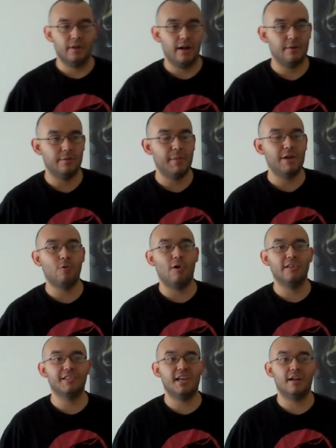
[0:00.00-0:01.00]
how to make
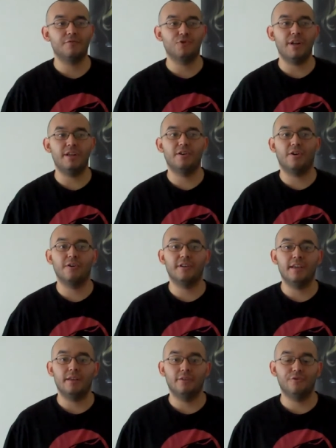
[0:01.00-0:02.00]
wallets out of trading
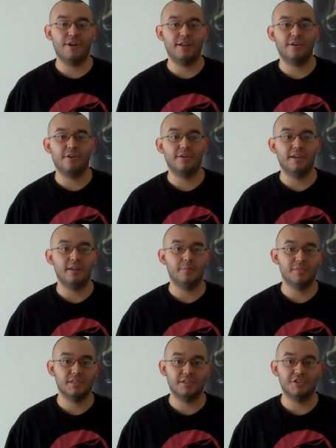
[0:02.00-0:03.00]
card trading card
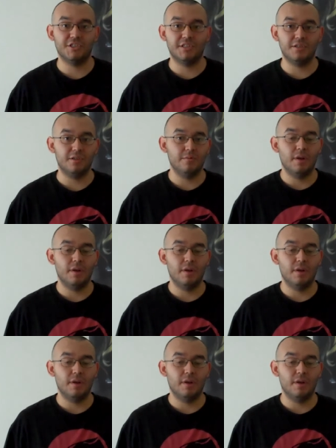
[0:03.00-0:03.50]
games such as